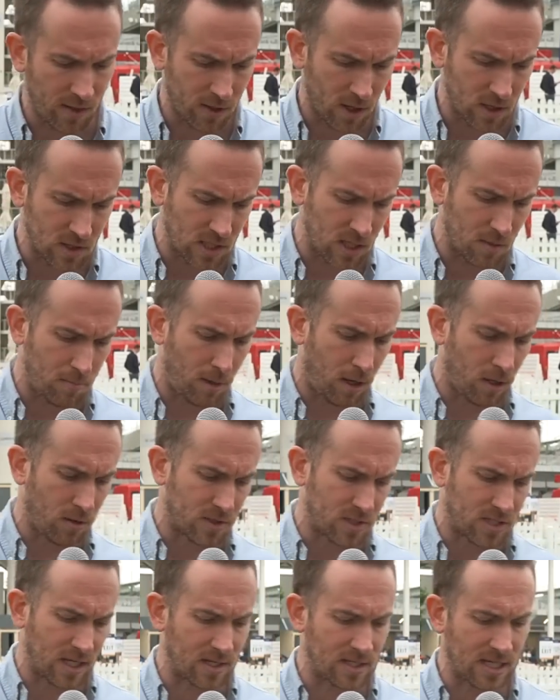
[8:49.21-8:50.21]
Those are your
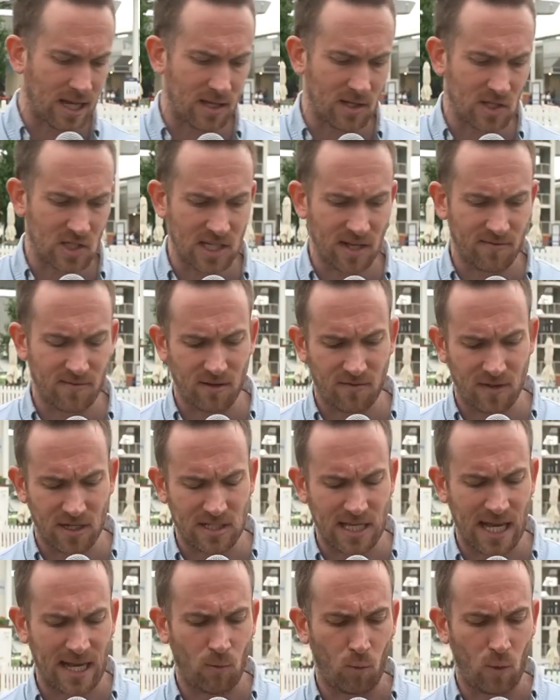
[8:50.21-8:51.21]
bowlers there, taking 7 of your
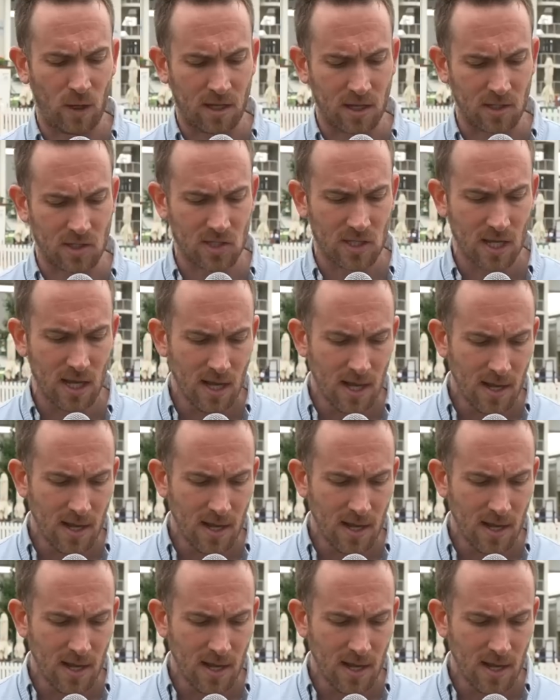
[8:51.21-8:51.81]
10 wickets.